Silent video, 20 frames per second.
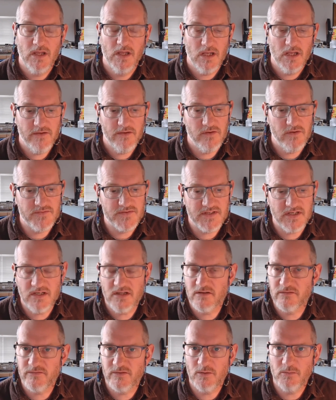If you've seen
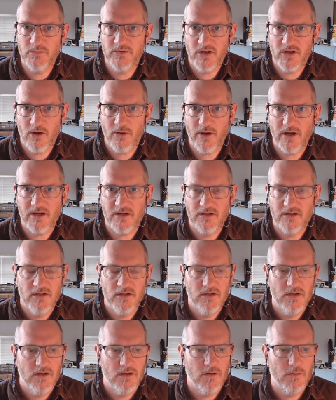the film Noah,
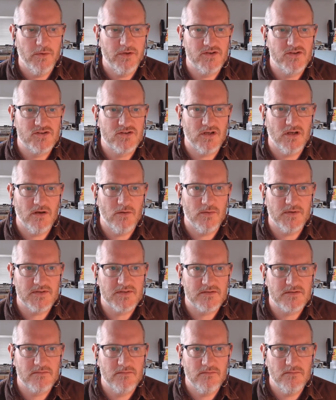which
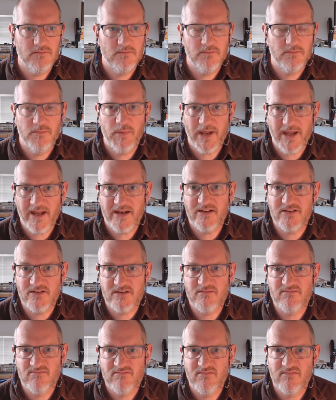was panned
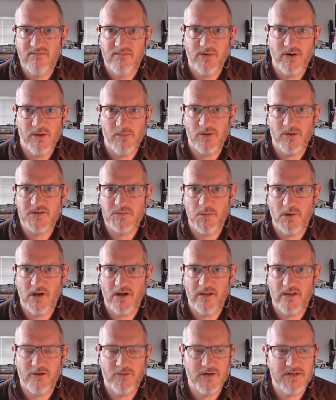pretty much by
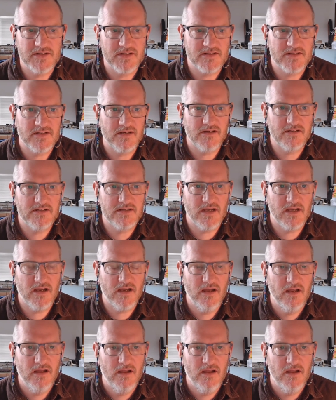the critics and a